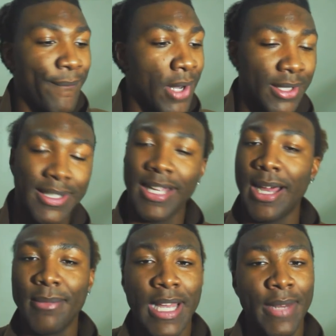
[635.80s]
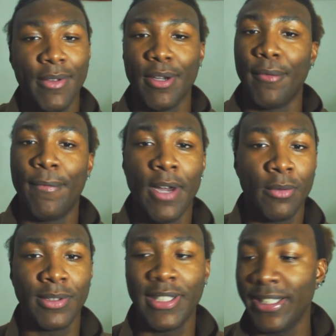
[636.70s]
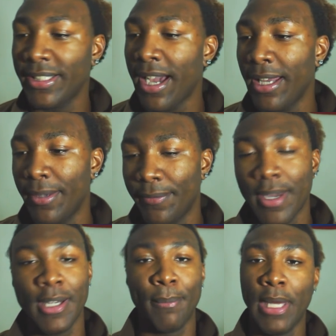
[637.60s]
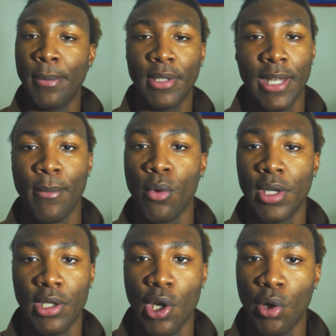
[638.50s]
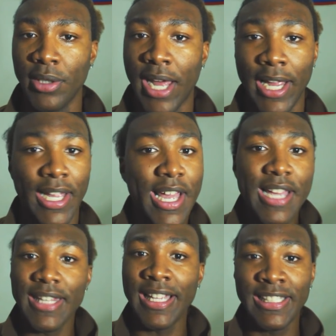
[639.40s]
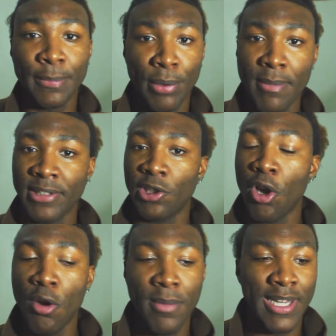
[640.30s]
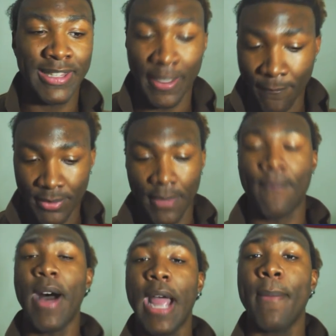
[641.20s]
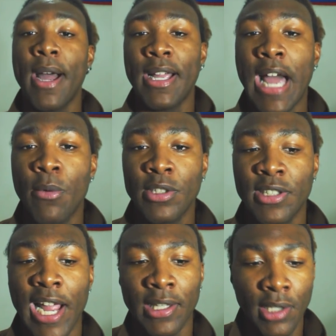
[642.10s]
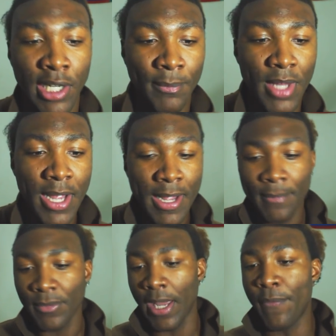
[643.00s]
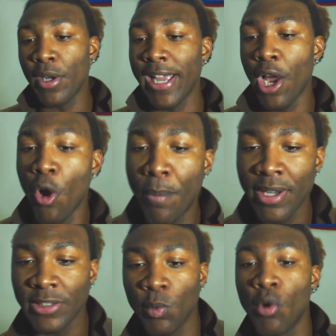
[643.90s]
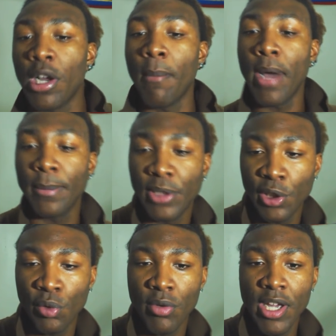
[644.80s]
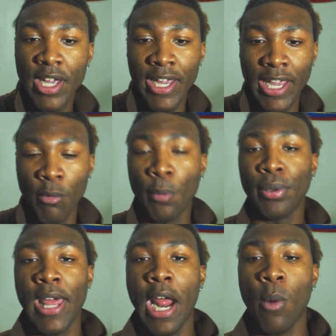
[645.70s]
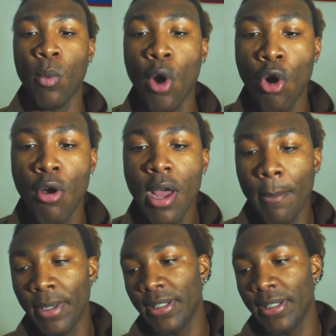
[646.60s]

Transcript: Fuck that. I'm not even gonna fuck with these kind of people anymore, you know. Like, they just pretty much told me, the vibe I got was like, look, if you can help us, we'll come up to you and we'll play that role.